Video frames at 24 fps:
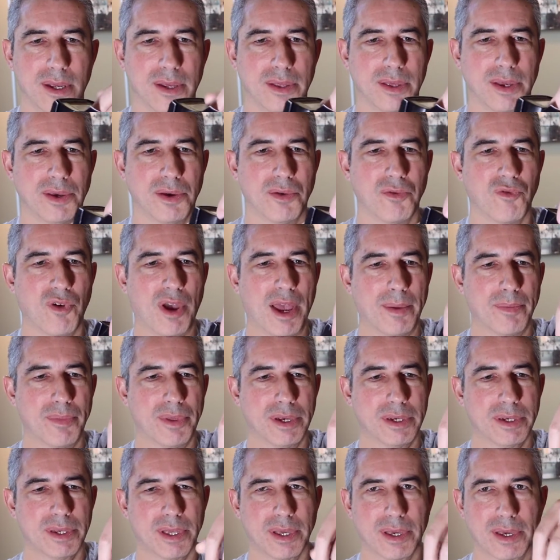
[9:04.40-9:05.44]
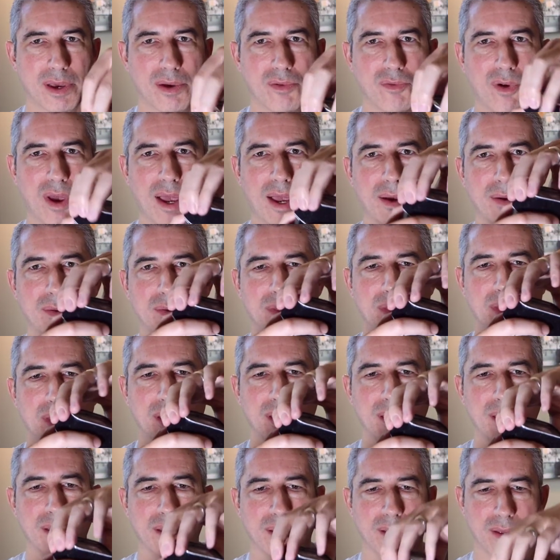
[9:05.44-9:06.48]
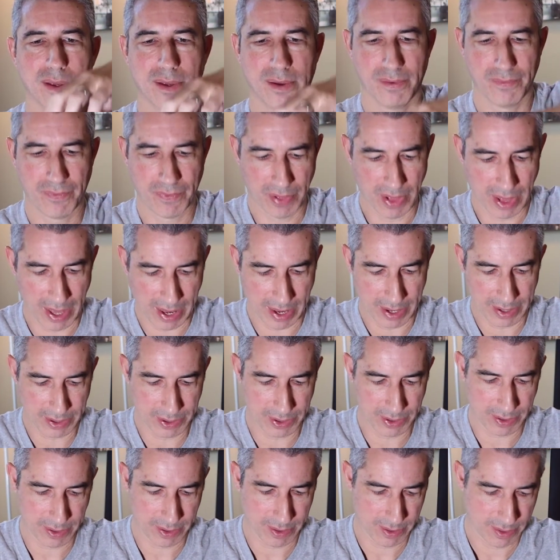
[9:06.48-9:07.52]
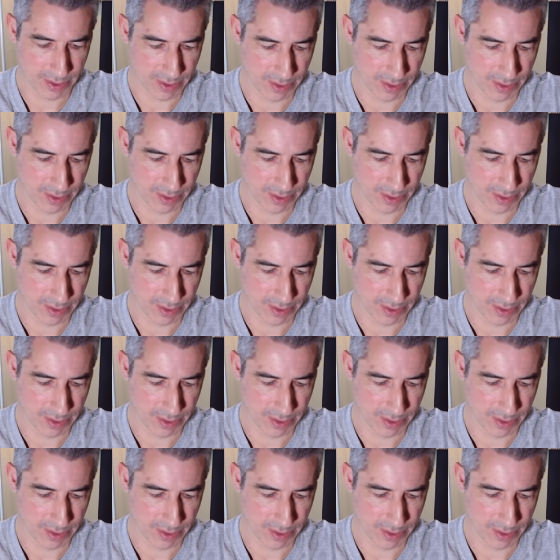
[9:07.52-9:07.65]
Then you wrap this thing around the flash,